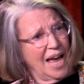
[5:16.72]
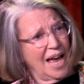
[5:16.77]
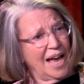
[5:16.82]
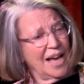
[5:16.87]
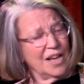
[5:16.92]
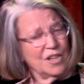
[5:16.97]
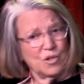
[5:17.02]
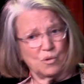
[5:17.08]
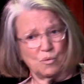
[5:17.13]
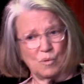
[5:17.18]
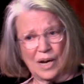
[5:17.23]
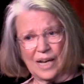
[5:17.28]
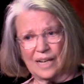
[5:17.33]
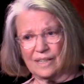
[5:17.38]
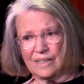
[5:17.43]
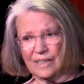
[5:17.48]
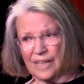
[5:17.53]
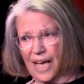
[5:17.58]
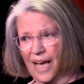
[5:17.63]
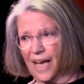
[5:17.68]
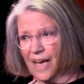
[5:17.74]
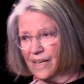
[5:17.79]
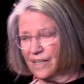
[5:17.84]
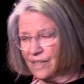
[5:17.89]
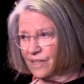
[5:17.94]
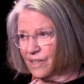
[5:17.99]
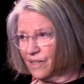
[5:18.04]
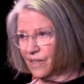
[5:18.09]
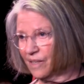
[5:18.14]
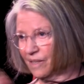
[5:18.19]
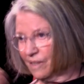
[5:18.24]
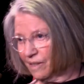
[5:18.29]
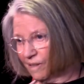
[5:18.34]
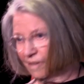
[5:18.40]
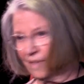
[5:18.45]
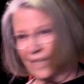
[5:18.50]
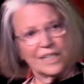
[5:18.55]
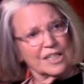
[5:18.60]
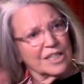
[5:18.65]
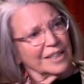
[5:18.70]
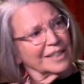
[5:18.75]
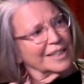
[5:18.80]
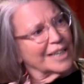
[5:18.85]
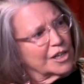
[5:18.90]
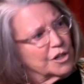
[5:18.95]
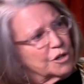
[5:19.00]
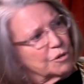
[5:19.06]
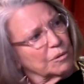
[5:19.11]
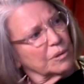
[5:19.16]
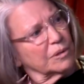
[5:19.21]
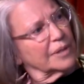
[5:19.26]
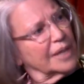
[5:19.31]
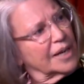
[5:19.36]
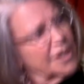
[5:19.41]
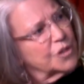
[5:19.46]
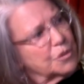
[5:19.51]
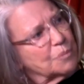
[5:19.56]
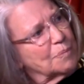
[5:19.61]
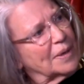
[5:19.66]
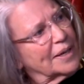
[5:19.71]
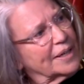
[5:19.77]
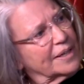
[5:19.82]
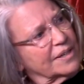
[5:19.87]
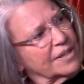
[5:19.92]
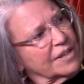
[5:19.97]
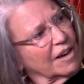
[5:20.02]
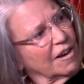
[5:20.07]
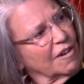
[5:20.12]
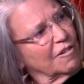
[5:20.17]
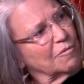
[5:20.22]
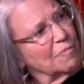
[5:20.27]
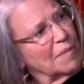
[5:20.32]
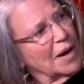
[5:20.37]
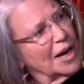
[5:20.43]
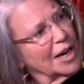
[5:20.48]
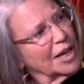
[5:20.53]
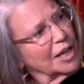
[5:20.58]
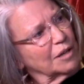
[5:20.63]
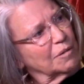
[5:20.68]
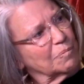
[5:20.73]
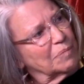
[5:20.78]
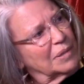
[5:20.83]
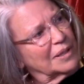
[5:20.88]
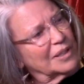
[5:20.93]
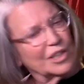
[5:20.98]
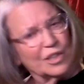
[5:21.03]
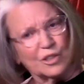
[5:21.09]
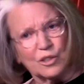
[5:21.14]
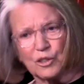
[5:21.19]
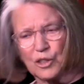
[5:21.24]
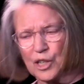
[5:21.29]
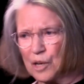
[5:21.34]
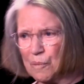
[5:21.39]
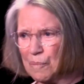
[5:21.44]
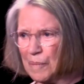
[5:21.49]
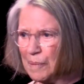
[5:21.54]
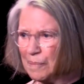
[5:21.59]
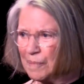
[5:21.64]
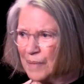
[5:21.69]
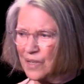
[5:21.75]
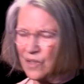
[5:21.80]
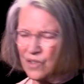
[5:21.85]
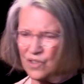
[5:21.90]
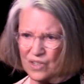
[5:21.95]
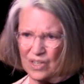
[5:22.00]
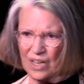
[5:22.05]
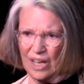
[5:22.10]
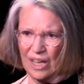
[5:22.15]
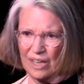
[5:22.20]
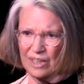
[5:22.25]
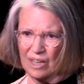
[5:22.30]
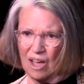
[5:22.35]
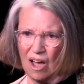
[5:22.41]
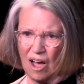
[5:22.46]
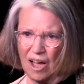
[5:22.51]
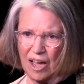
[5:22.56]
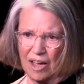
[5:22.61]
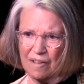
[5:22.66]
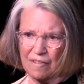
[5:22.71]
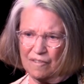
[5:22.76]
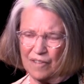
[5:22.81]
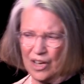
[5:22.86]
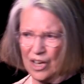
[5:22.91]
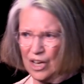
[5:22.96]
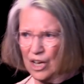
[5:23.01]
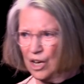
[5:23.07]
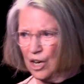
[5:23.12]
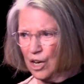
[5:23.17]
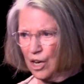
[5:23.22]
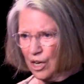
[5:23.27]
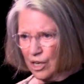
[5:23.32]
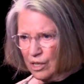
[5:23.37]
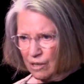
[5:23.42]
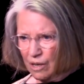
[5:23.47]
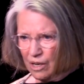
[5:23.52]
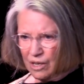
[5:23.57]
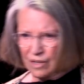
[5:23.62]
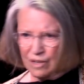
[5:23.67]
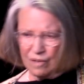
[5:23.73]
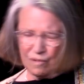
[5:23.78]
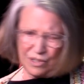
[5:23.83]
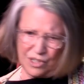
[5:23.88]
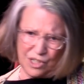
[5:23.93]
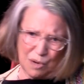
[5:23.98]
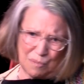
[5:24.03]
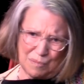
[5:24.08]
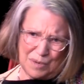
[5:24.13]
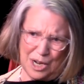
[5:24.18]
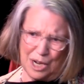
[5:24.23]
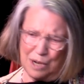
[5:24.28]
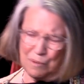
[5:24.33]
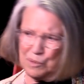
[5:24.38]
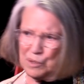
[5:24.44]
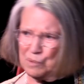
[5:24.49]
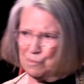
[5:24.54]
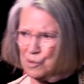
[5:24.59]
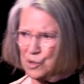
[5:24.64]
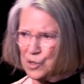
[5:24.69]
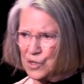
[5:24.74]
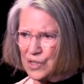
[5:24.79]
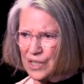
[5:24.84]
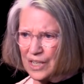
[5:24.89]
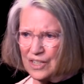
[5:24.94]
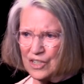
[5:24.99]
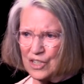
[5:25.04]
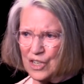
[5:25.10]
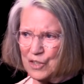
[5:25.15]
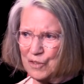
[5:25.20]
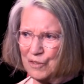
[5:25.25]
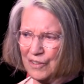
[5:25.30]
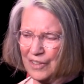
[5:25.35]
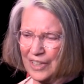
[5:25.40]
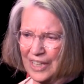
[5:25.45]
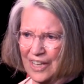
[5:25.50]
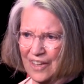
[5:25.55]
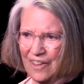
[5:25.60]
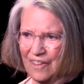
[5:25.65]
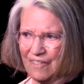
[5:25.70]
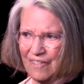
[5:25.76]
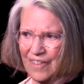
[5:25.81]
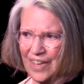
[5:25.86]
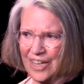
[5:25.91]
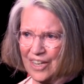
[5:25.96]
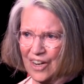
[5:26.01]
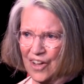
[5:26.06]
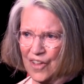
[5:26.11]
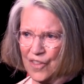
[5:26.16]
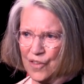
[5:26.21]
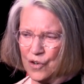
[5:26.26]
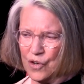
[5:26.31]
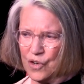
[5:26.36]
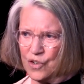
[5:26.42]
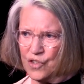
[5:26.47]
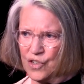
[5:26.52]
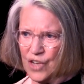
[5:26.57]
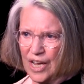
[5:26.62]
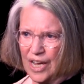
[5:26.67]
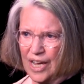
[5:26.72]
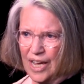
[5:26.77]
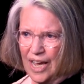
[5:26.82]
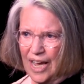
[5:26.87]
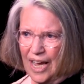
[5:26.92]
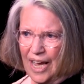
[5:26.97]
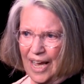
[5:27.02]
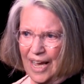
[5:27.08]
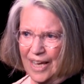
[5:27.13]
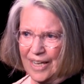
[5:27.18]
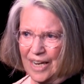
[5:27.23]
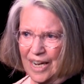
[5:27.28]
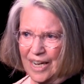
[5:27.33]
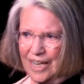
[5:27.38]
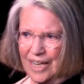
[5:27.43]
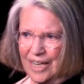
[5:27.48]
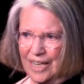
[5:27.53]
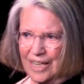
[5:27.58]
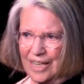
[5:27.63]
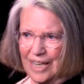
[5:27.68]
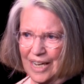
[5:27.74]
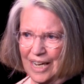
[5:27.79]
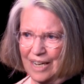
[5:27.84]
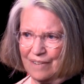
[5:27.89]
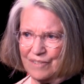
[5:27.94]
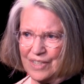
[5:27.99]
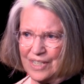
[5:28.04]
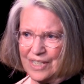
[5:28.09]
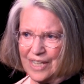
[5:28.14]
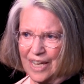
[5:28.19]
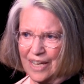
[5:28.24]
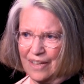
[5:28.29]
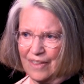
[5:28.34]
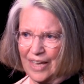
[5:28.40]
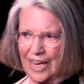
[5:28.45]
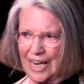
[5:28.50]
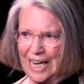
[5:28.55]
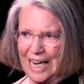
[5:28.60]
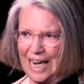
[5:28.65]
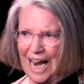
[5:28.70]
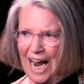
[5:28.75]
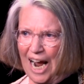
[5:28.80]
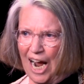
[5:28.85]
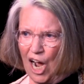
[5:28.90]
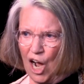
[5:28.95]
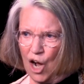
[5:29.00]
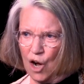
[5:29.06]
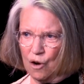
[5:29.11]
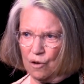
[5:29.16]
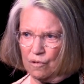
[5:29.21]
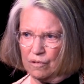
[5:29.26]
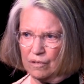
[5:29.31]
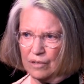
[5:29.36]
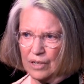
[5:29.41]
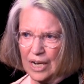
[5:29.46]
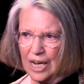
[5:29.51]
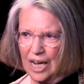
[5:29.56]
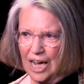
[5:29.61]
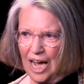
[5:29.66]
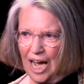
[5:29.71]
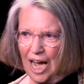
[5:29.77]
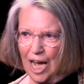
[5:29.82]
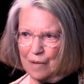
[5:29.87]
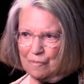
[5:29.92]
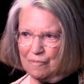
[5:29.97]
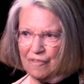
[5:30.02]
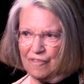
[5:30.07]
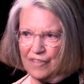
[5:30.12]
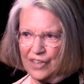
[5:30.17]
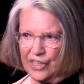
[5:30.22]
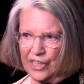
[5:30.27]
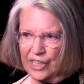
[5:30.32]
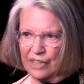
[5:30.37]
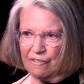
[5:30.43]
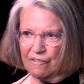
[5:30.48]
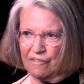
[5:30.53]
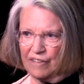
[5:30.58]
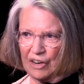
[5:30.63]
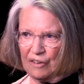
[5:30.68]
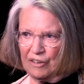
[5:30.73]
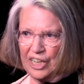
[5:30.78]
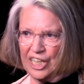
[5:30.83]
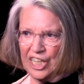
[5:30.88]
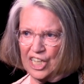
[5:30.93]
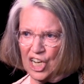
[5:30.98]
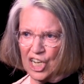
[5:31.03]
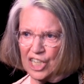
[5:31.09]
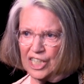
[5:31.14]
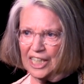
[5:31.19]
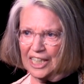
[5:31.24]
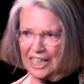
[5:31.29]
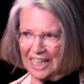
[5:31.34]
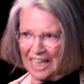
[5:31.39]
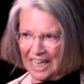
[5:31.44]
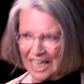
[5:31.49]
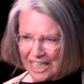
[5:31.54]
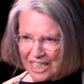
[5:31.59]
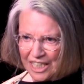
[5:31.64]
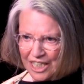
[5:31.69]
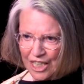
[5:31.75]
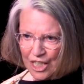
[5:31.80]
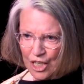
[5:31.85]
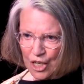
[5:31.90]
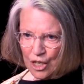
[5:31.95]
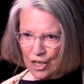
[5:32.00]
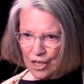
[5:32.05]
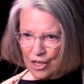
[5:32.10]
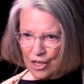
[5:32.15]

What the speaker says: as well as the intellectual aspect of my political commitments alive, sometimes more successfully than others. And I have to say that now I'm feeling very young again,